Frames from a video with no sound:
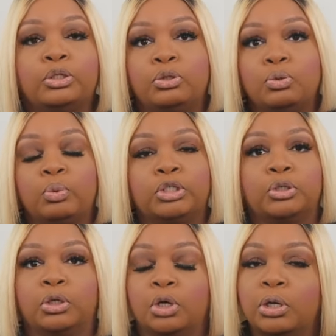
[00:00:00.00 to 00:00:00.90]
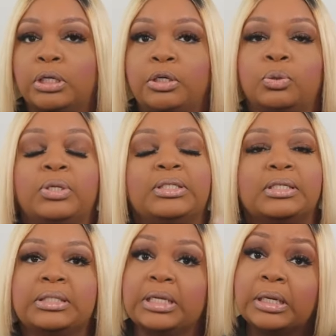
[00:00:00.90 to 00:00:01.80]
to what you're currently doing
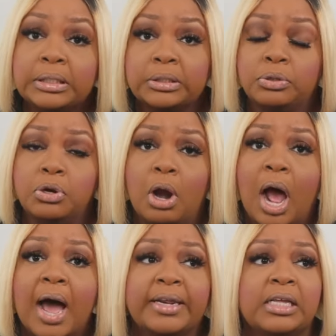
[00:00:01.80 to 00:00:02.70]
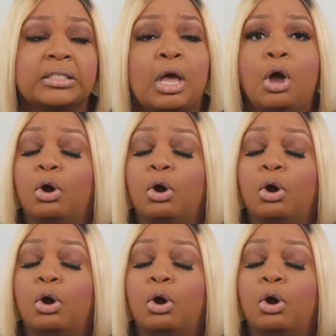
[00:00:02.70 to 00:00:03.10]
to sell it to your audience,